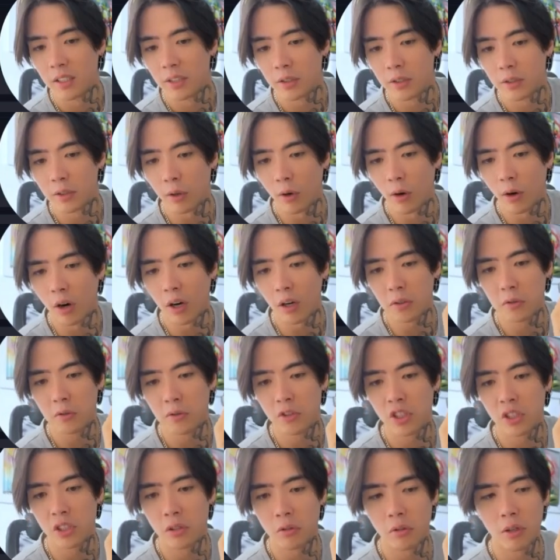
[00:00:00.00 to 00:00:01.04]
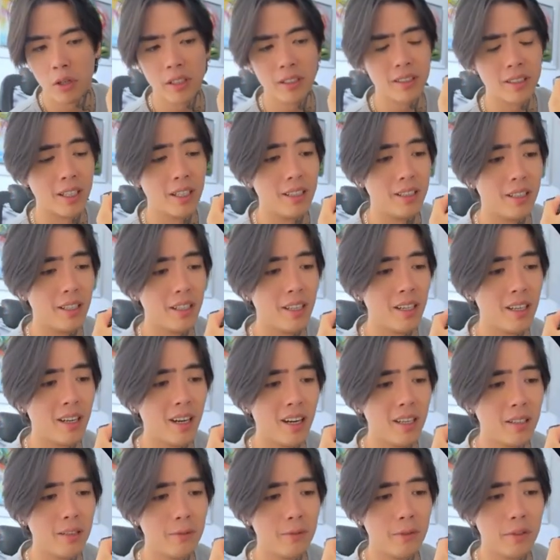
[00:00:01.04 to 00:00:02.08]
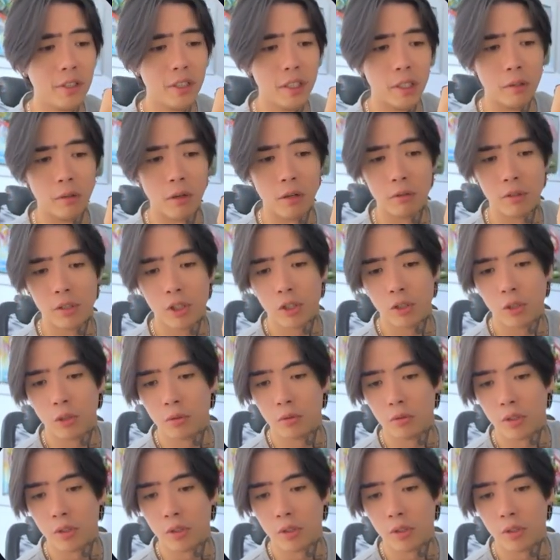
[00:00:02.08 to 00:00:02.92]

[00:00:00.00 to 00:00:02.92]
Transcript: So how to generate an AI video, I will show you